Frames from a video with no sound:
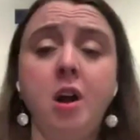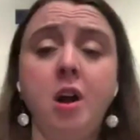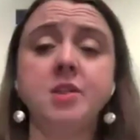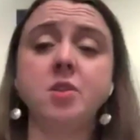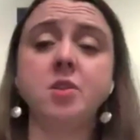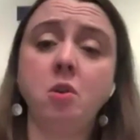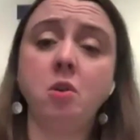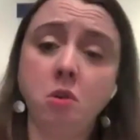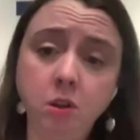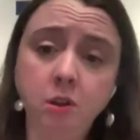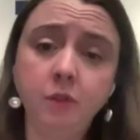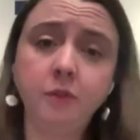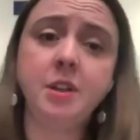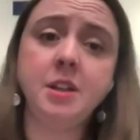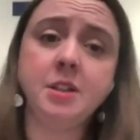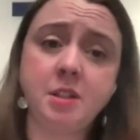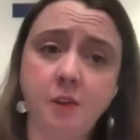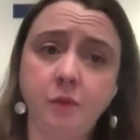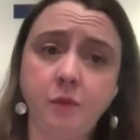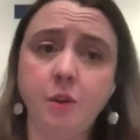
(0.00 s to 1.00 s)
across all
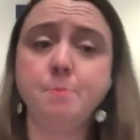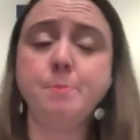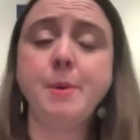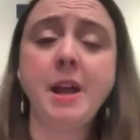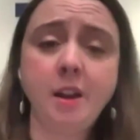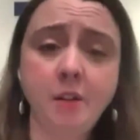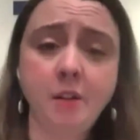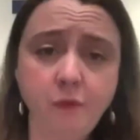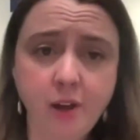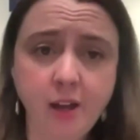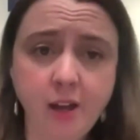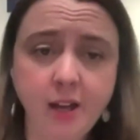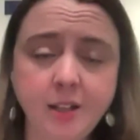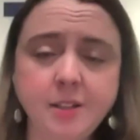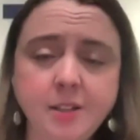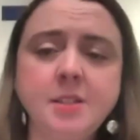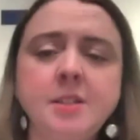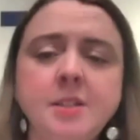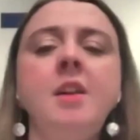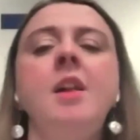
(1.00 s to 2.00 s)
of these different
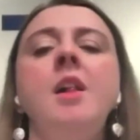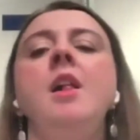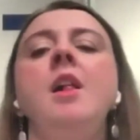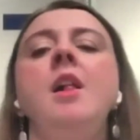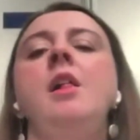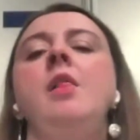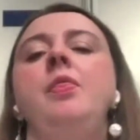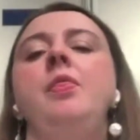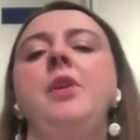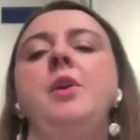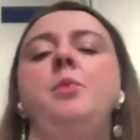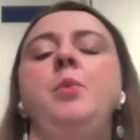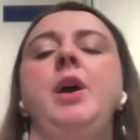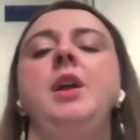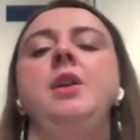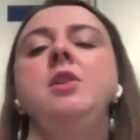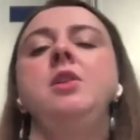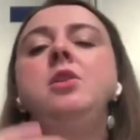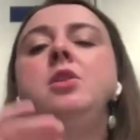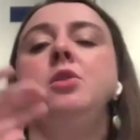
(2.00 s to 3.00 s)
benefits, that
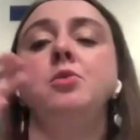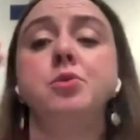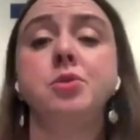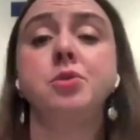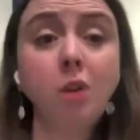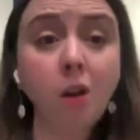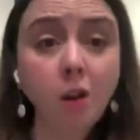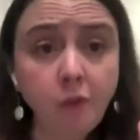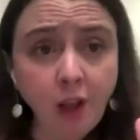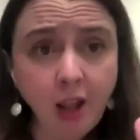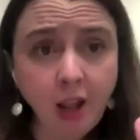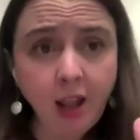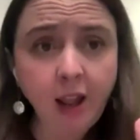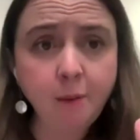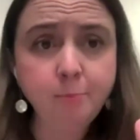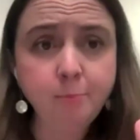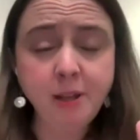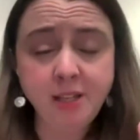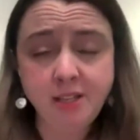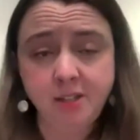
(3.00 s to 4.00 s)
when you
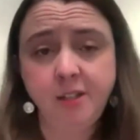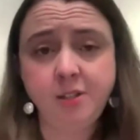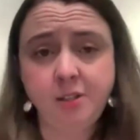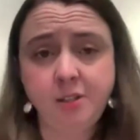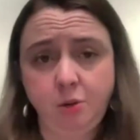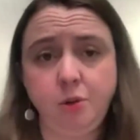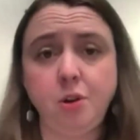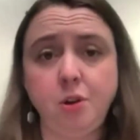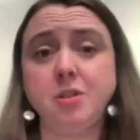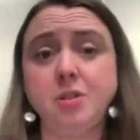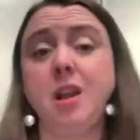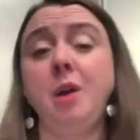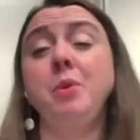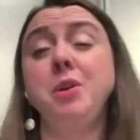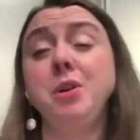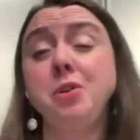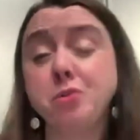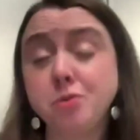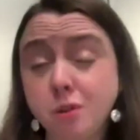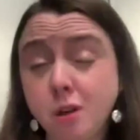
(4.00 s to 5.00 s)
survey business owners
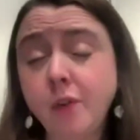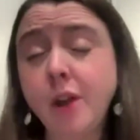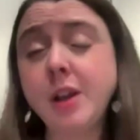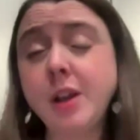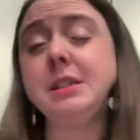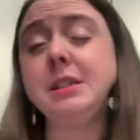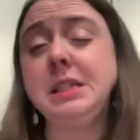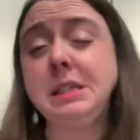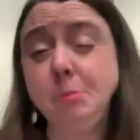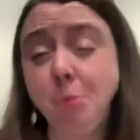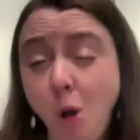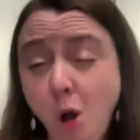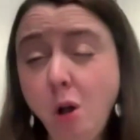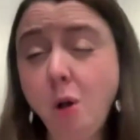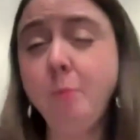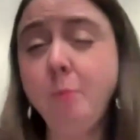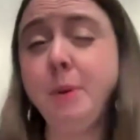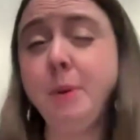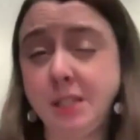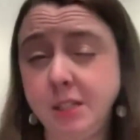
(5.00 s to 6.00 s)
and when you survey
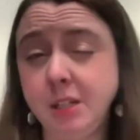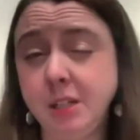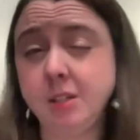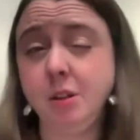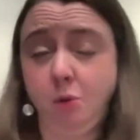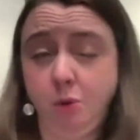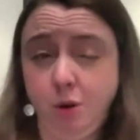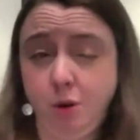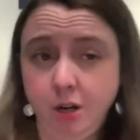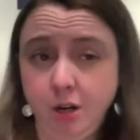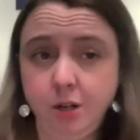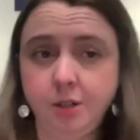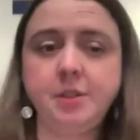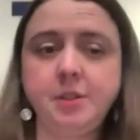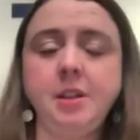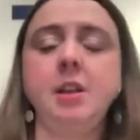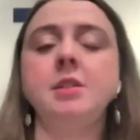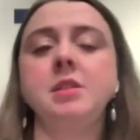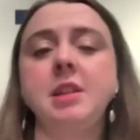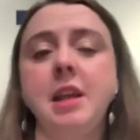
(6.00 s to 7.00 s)
small business
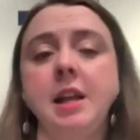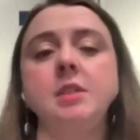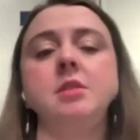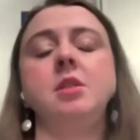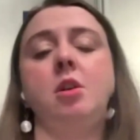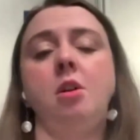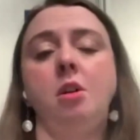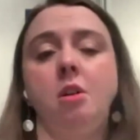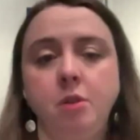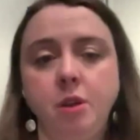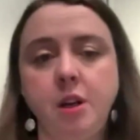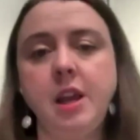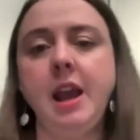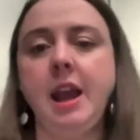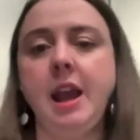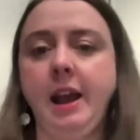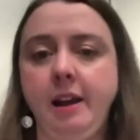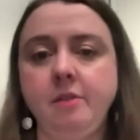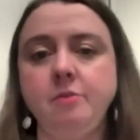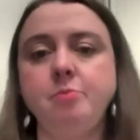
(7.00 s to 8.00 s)
owners in states that
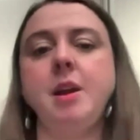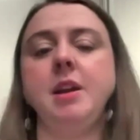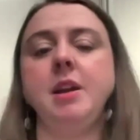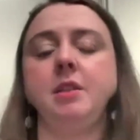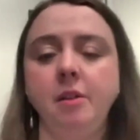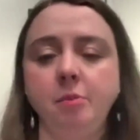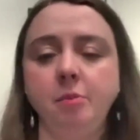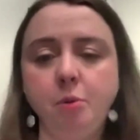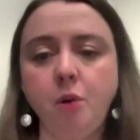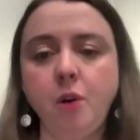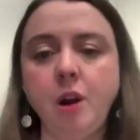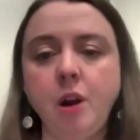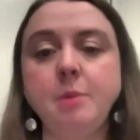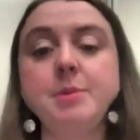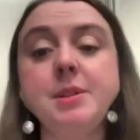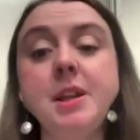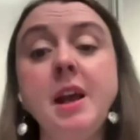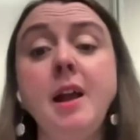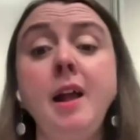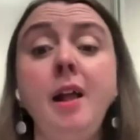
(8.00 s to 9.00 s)
already have paid leave
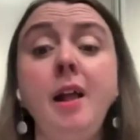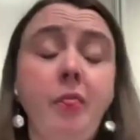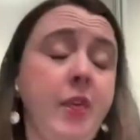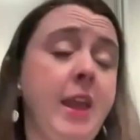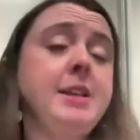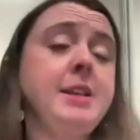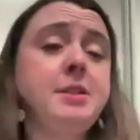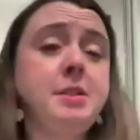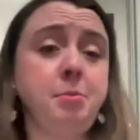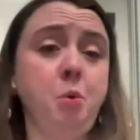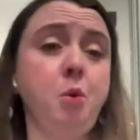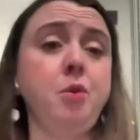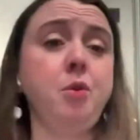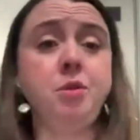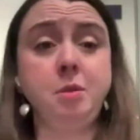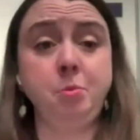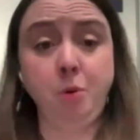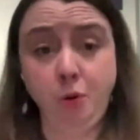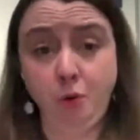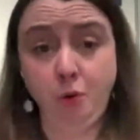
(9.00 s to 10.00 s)
programs, they
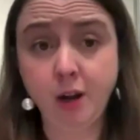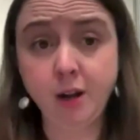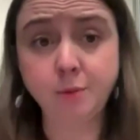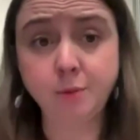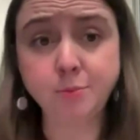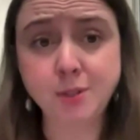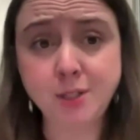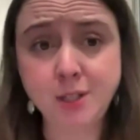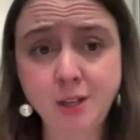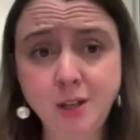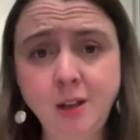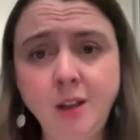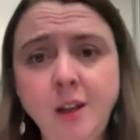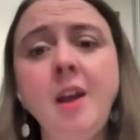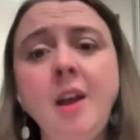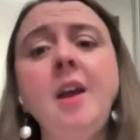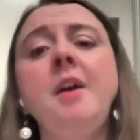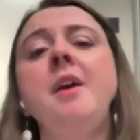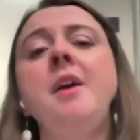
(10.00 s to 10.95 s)
support the programs.